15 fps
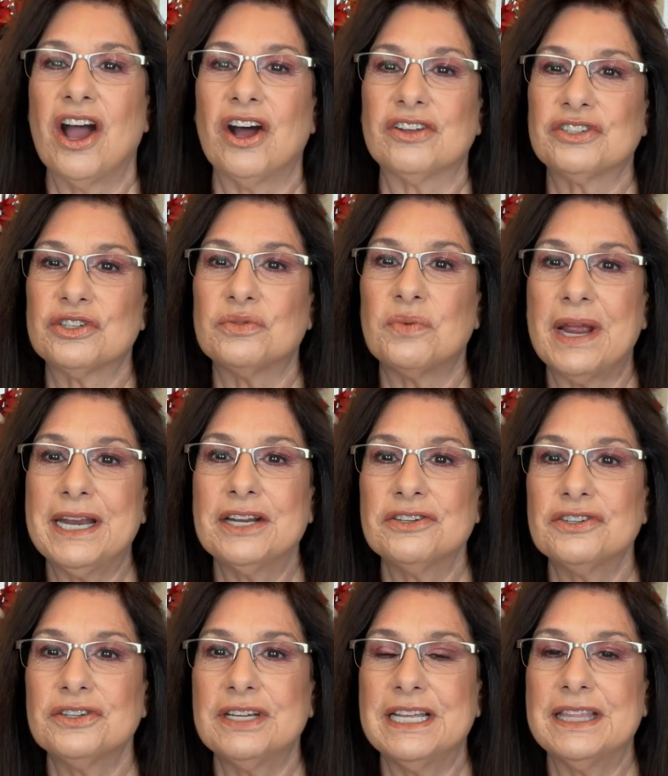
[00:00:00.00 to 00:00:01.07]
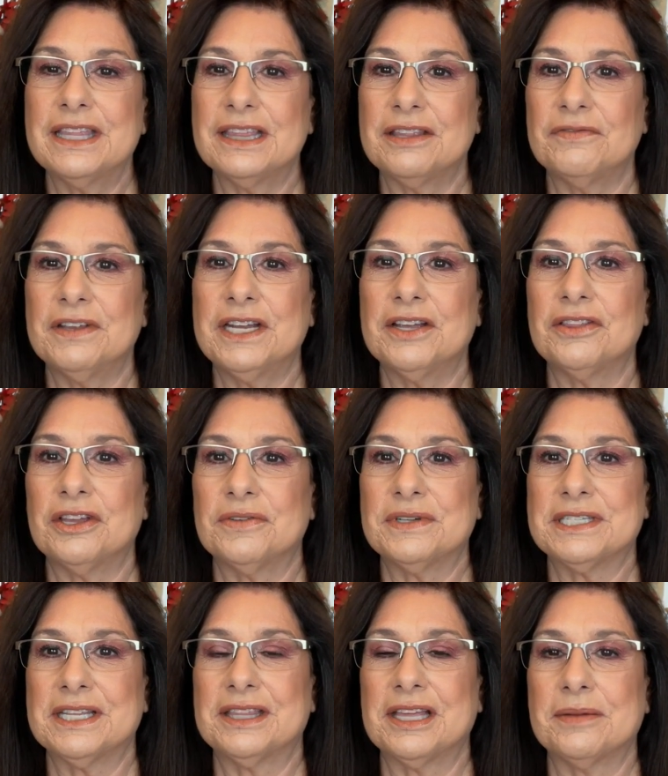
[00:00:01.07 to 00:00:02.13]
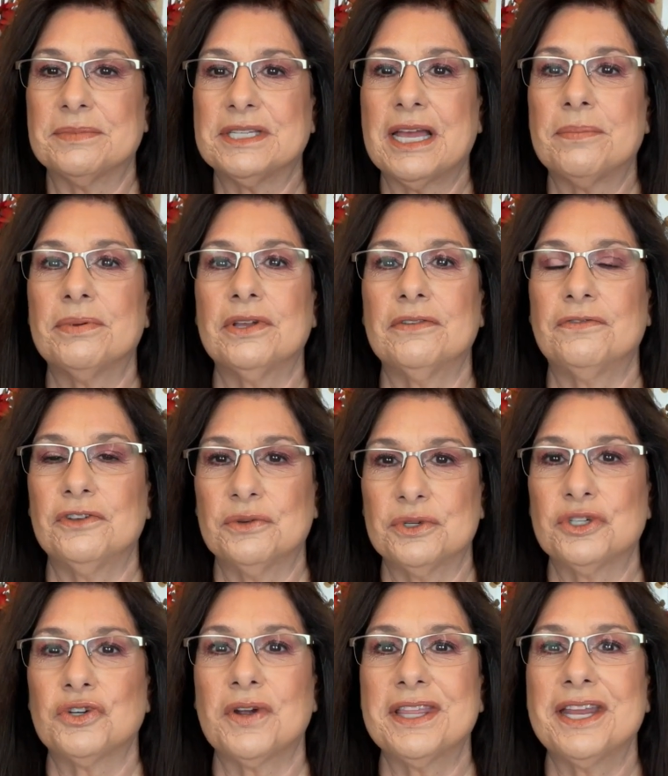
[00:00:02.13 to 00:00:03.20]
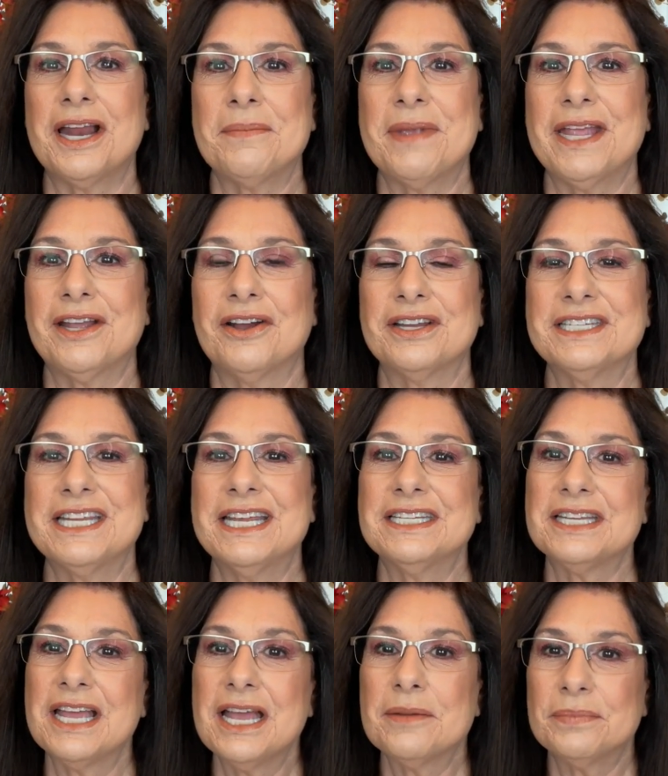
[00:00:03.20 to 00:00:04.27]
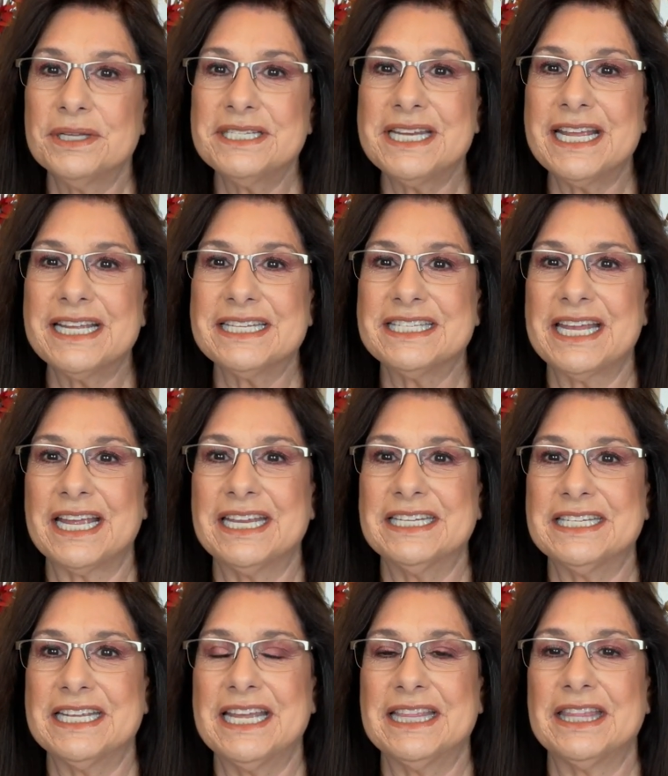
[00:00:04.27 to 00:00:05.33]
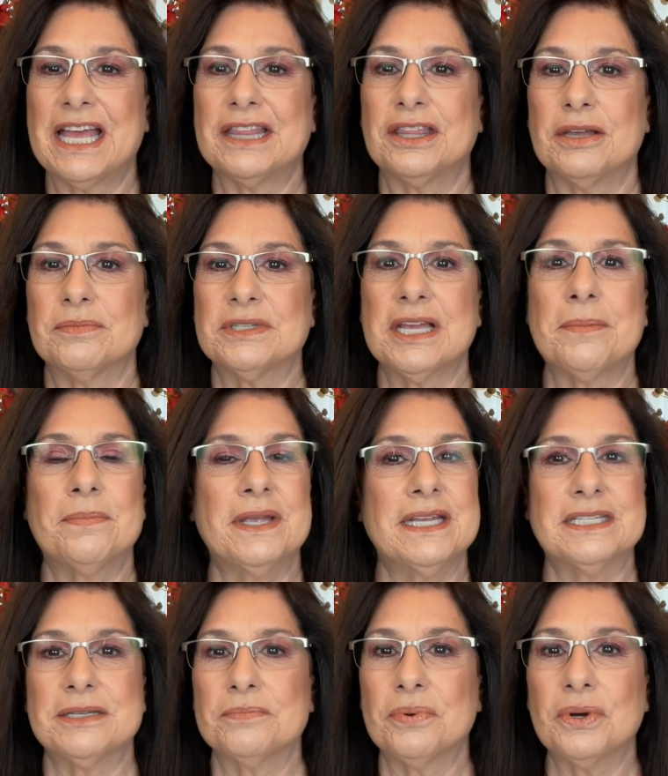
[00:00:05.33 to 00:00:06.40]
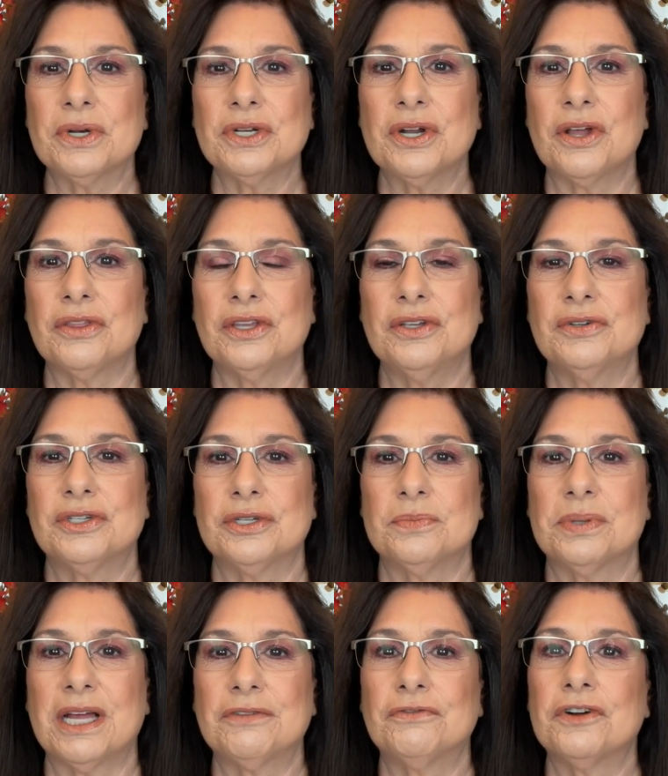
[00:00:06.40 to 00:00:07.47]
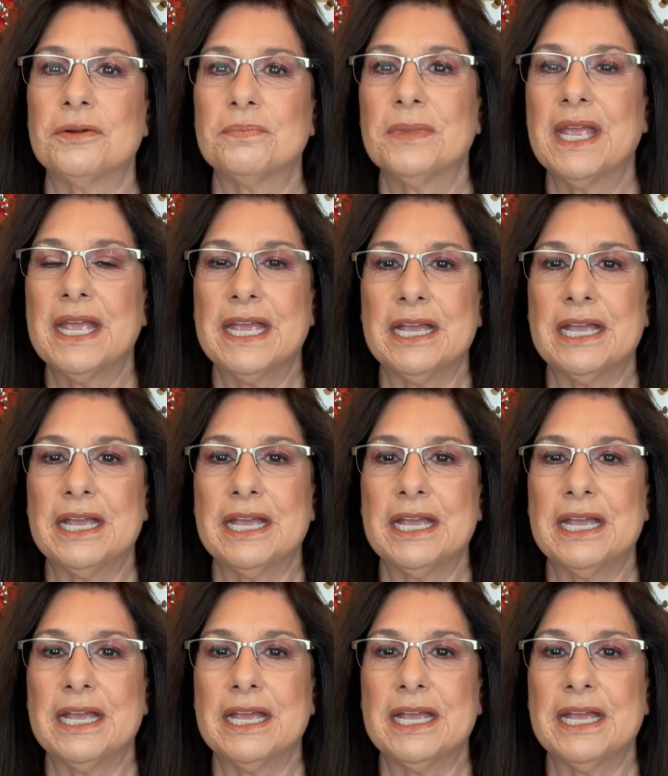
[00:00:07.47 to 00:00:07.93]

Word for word: Also, right underneath the video, there is a thumbs up. If you enjoy that I make content, please take a second to hit that thumbs up. It's important on the YouTube platform.